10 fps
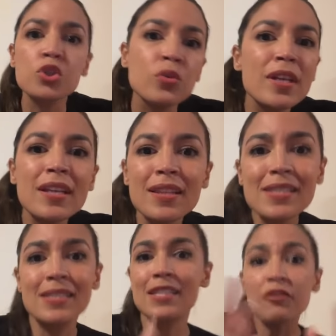treating
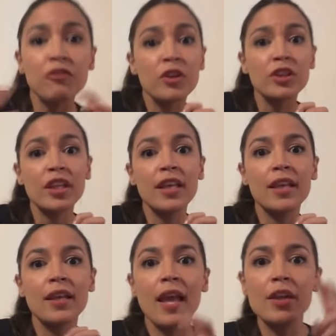this
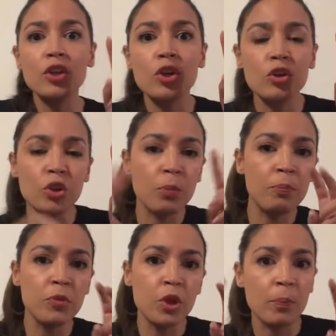differently and
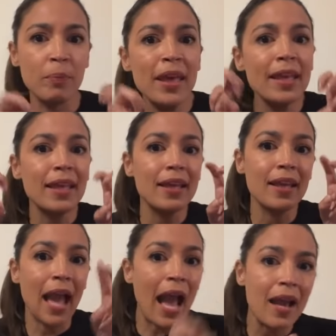you're picking,